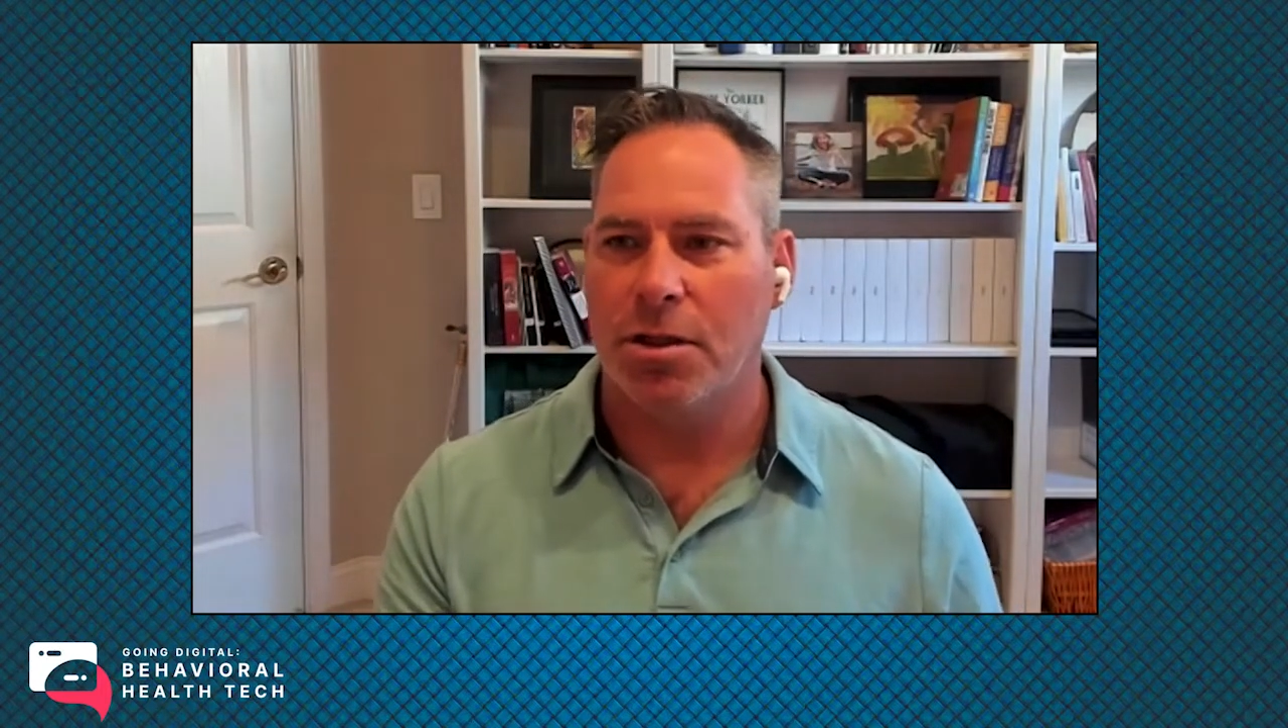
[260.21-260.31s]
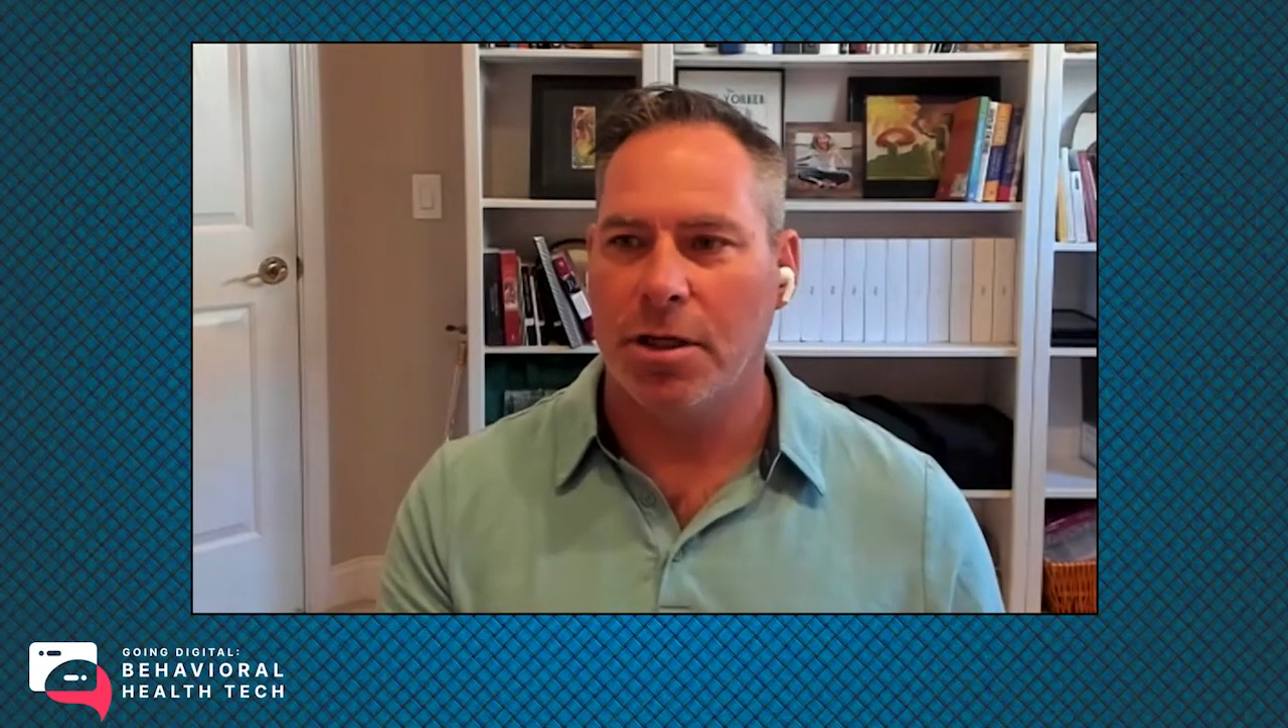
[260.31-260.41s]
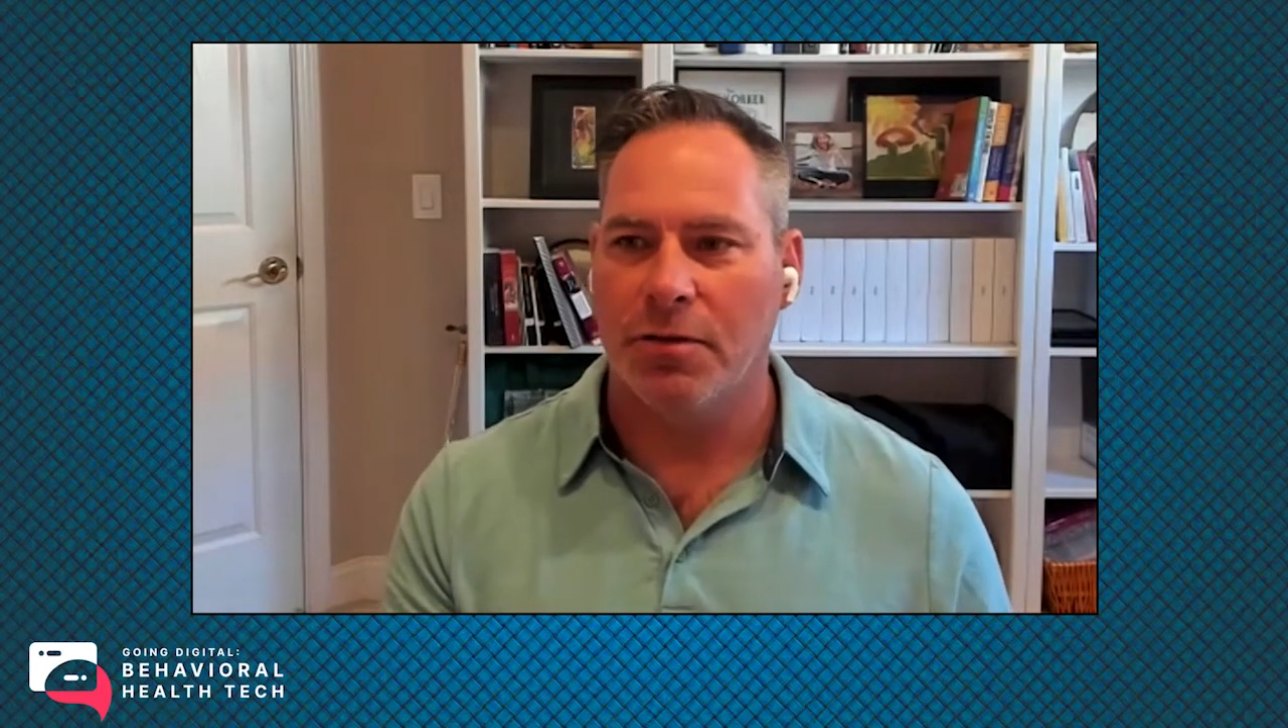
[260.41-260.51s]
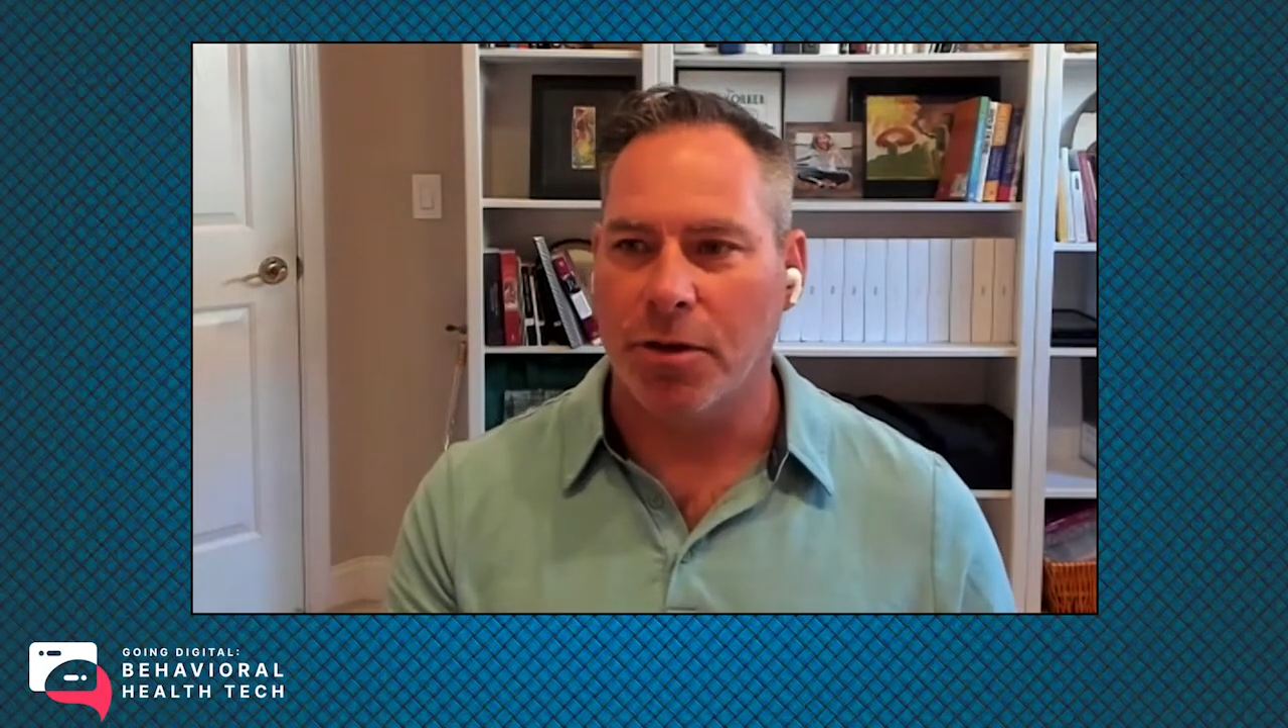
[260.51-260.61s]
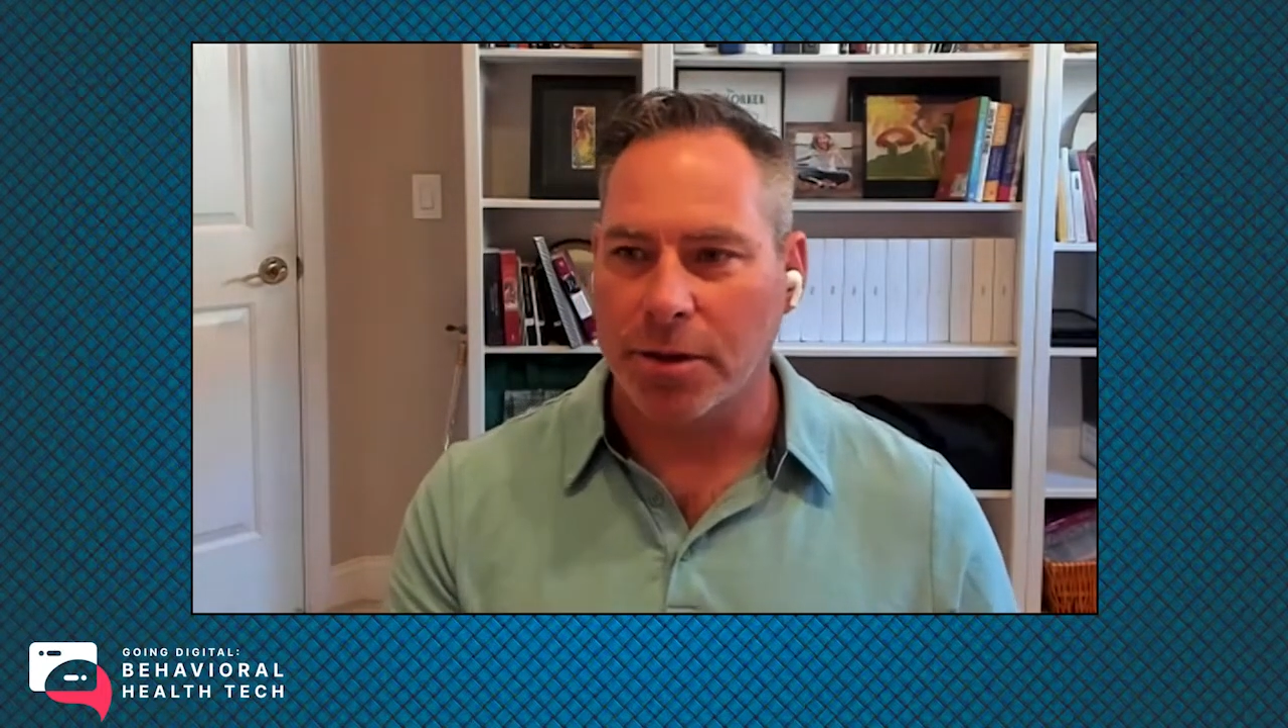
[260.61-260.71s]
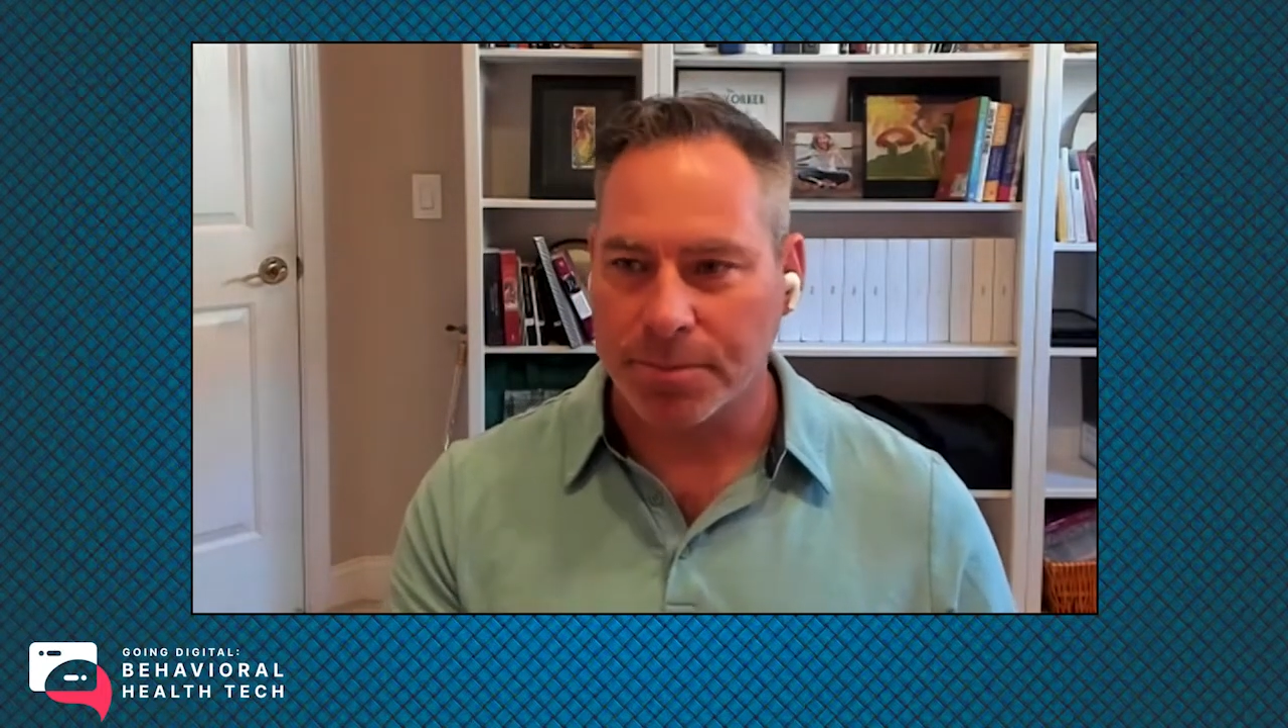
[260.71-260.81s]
interviewing